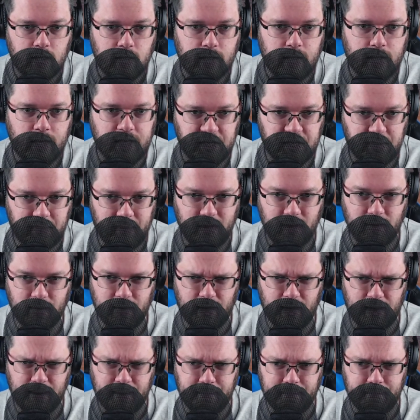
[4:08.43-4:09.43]
That should be
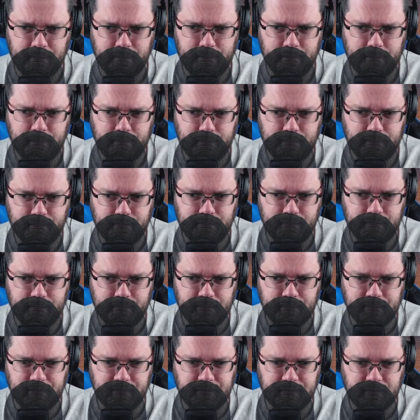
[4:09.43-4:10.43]
okay.
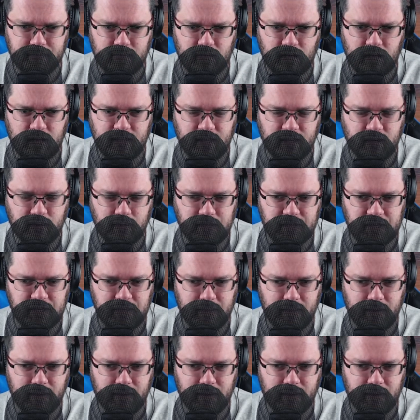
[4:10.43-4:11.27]
I think we should be